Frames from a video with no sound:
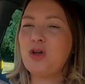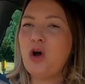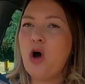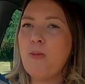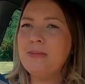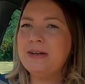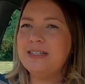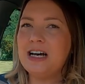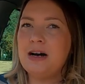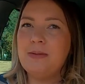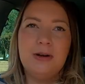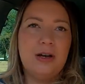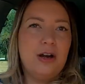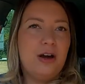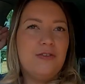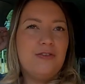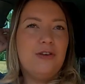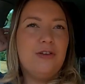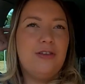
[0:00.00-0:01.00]
Comment down
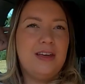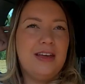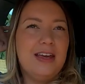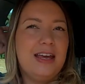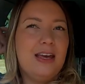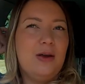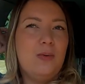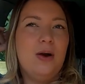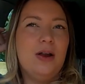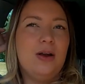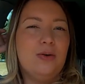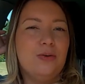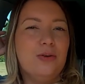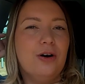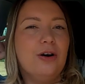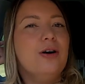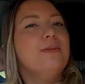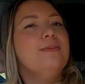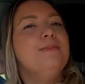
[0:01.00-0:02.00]
below if you think he will or
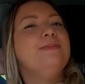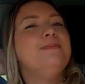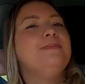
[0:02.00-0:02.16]
not,